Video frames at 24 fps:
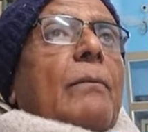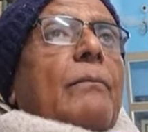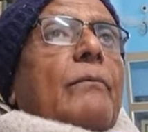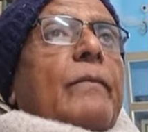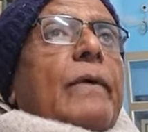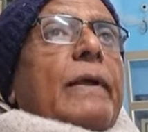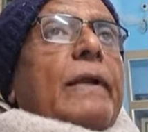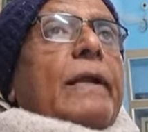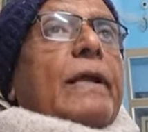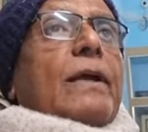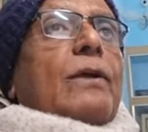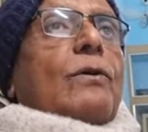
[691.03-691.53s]

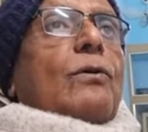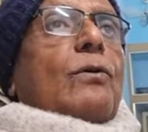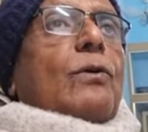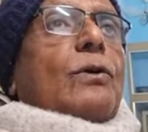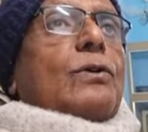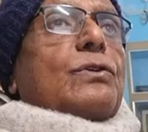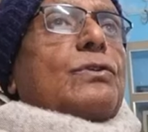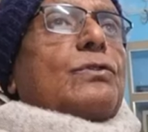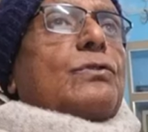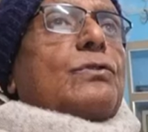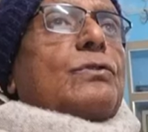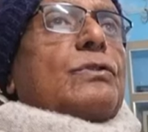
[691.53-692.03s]
very
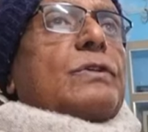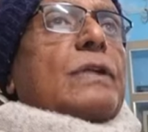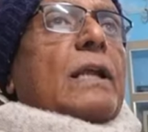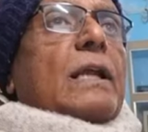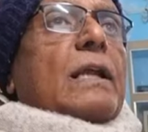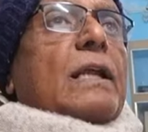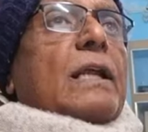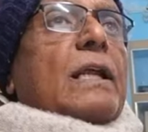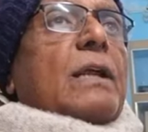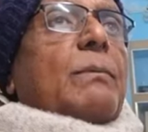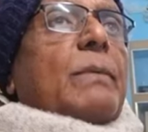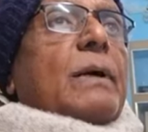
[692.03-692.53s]
close to
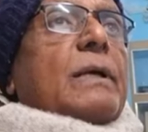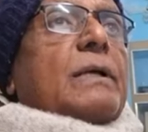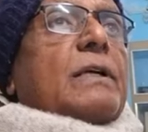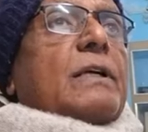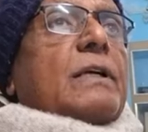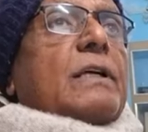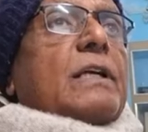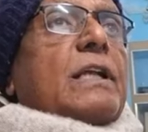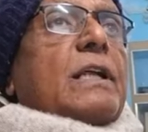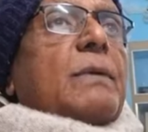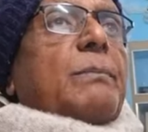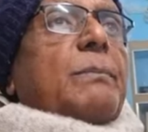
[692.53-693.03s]
sulky,
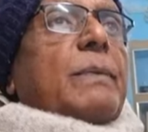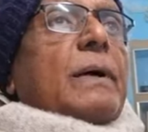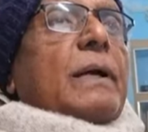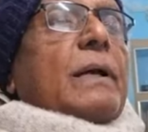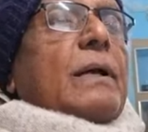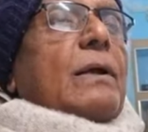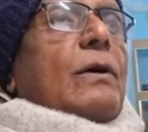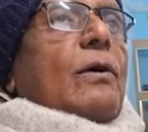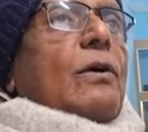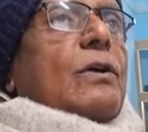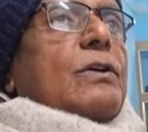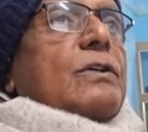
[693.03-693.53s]
but
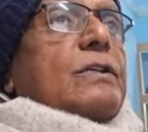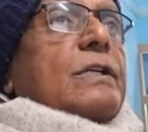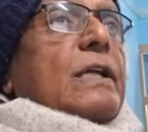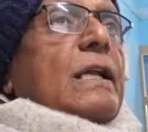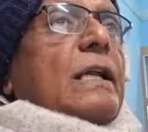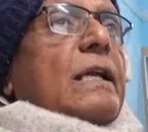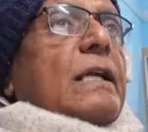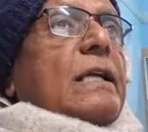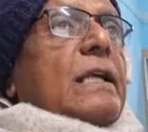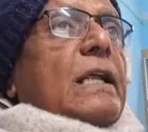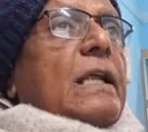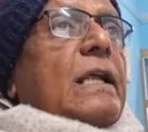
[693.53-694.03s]
deeper
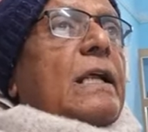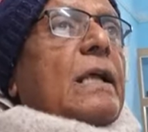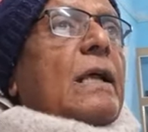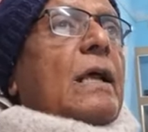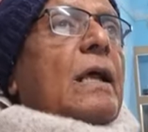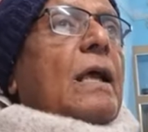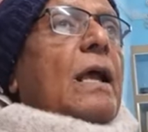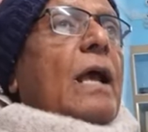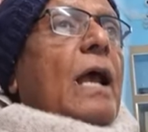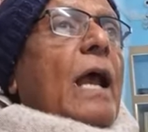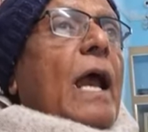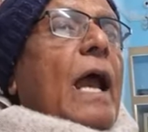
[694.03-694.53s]

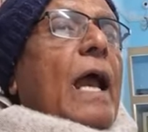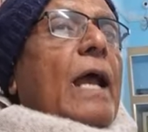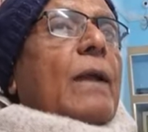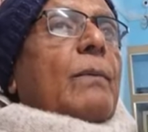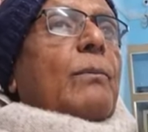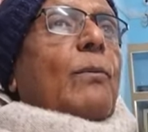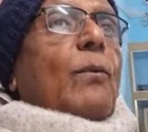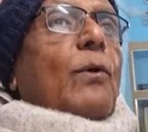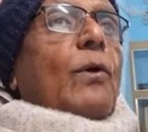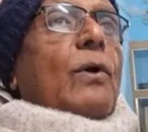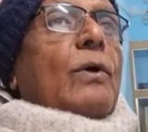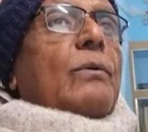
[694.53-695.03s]
hostility and
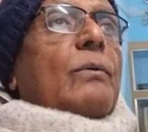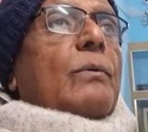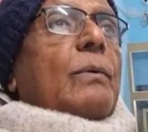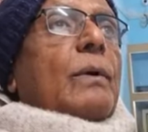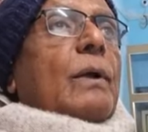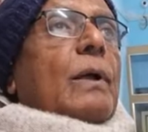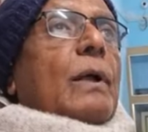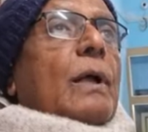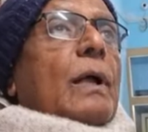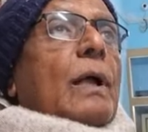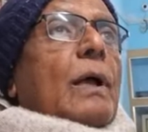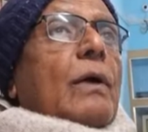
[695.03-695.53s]
more
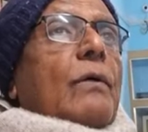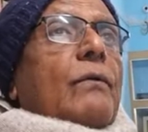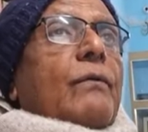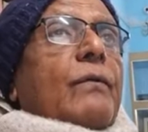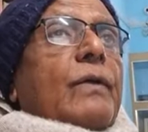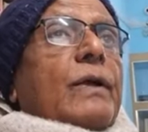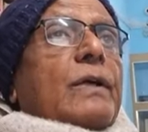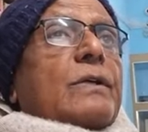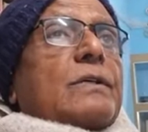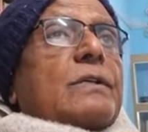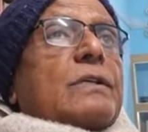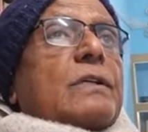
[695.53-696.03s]

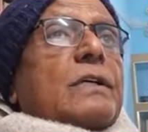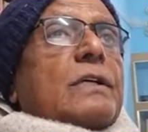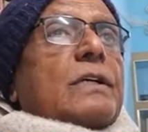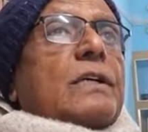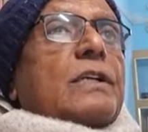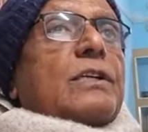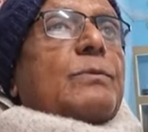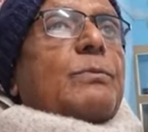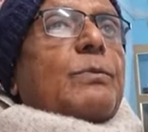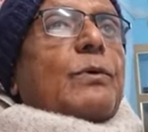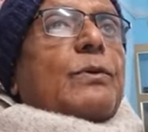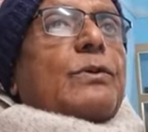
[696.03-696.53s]
fixed
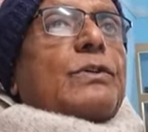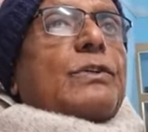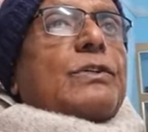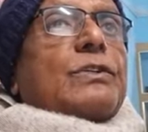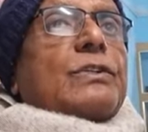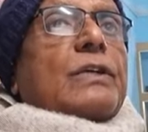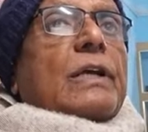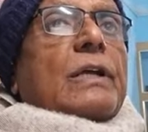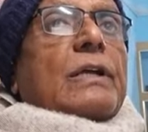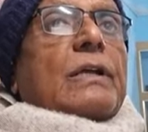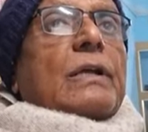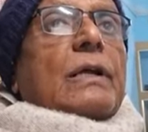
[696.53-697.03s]

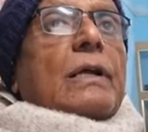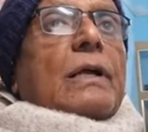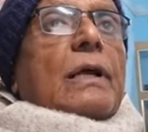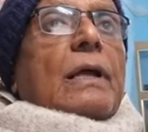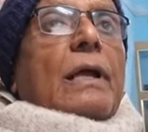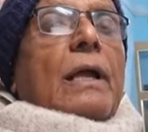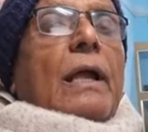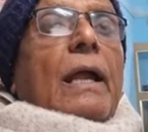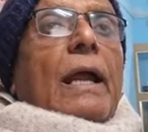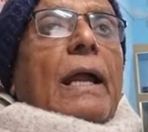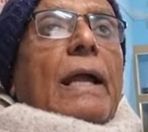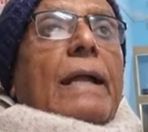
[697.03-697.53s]
disposition.
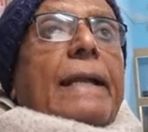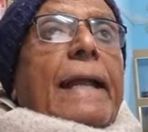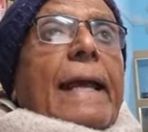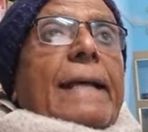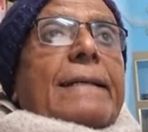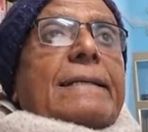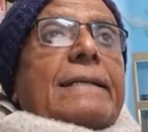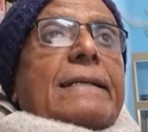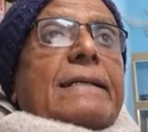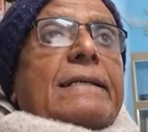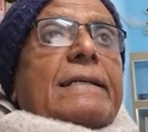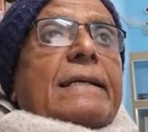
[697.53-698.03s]

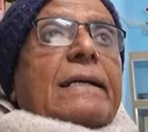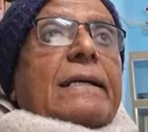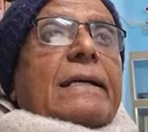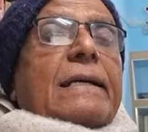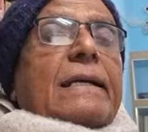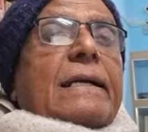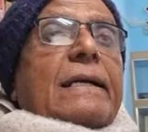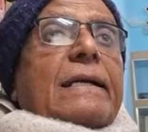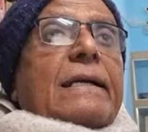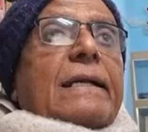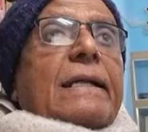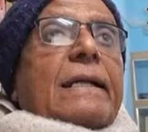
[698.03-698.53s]

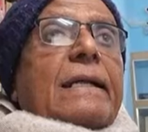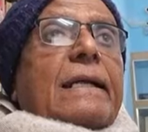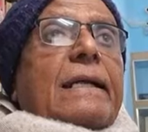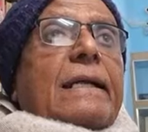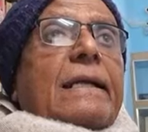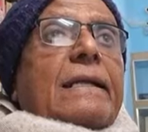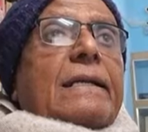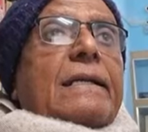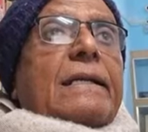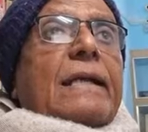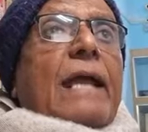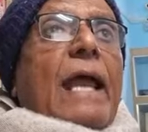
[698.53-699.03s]
Taciturnity,
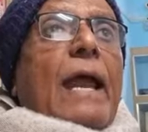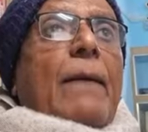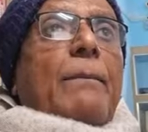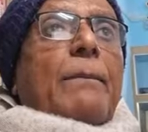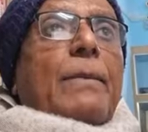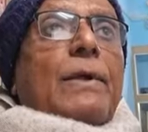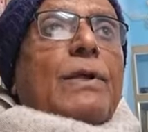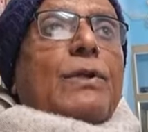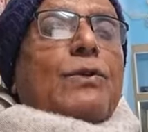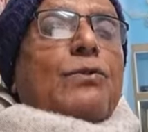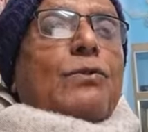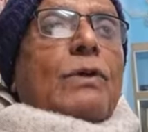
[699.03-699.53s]
it is
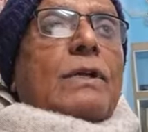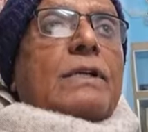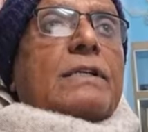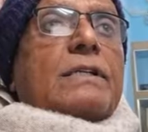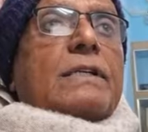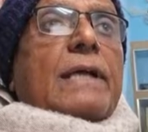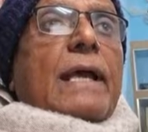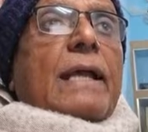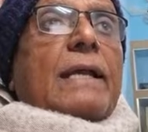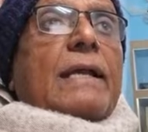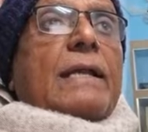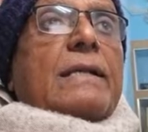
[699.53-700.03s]
habitual
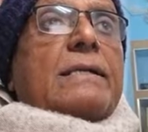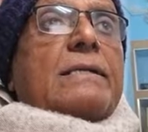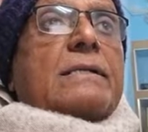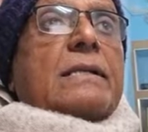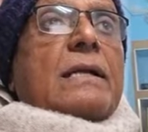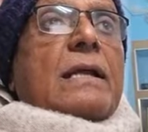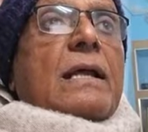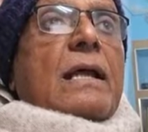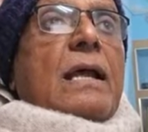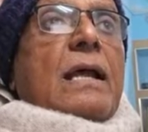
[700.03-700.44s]
silence